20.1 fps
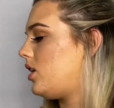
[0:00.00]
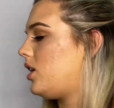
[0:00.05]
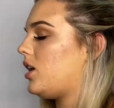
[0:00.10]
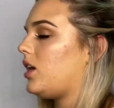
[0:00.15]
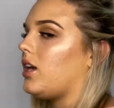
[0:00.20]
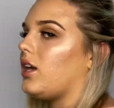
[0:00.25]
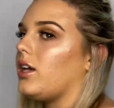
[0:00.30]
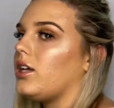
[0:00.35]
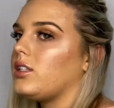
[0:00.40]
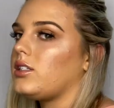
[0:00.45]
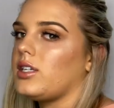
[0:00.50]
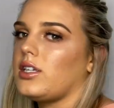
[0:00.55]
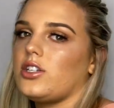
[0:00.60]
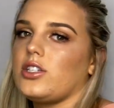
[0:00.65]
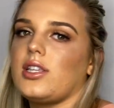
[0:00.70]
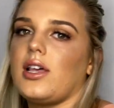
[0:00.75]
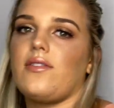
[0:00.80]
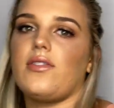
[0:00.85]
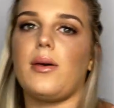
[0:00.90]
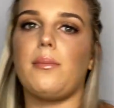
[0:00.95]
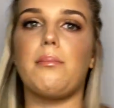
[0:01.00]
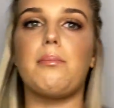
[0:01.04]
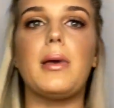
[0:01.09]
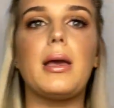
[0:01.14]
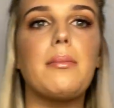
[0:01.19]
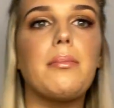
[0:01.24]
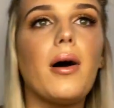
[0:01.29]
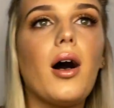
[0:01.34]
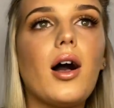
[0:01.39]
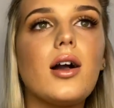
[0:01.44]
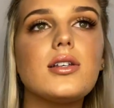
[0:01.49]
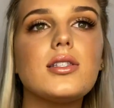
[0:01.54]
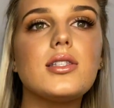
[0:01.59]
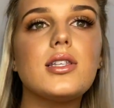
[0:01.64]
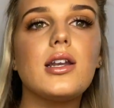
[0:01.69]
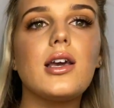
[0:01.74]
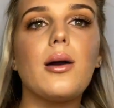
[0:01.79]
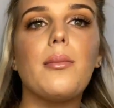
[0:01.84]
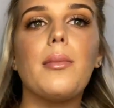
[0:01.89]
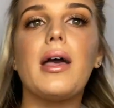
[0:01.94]
is, I just have that big box
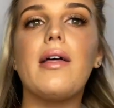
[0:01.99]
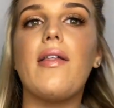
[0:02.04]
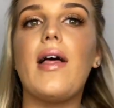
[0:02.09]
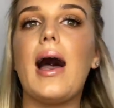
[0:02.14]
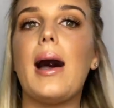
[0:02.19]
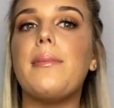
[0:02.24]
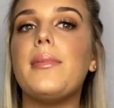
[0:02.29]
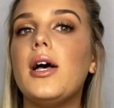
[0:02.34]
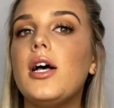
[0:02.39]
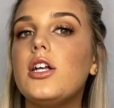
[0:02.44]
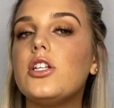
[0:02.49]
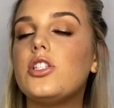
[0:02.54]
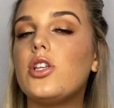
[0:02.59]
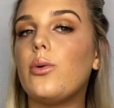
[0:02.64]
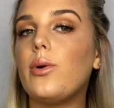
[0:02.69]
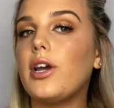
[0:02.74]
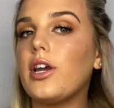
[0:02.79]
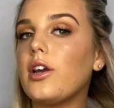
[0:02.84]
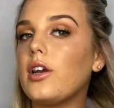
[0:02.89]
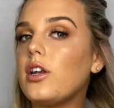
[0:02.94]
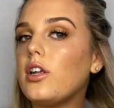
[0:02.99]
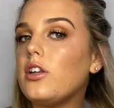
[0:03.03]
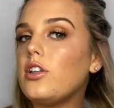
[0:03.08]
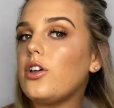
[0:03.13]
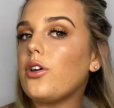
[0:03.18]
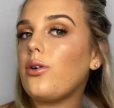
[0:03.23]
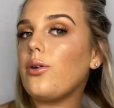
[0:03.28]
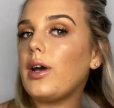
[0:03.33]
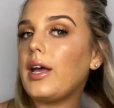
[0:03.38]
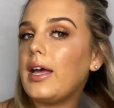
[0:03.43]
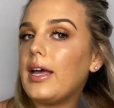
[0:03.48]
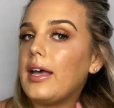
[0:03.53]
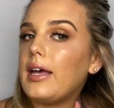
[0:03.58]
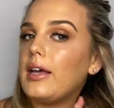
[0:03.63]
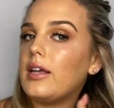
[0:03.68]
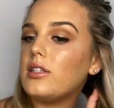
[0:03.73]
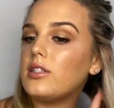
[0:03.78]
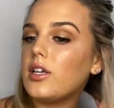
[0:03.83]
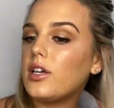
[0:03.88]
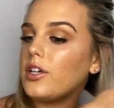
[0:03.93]
sitting on my lap. So what you're going to do
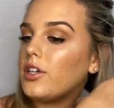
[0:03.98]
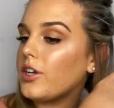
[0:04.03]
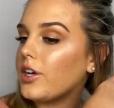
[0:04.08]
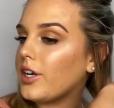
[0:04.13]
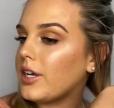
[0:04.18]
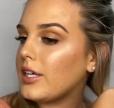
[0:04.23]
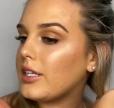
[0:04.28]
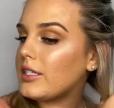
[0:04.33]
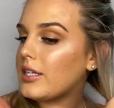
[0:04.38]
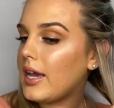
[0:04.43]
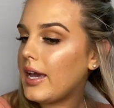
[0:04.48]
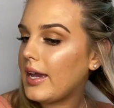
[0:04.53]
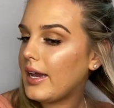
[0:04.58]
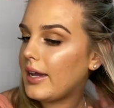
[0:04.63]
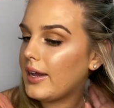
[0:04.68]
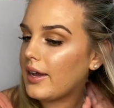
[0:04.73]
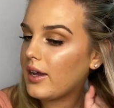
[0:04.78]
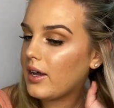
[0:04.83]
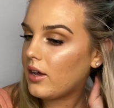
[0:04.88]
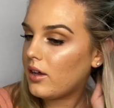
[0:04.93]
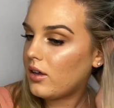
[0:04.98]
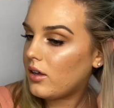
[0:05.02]
is you're going to take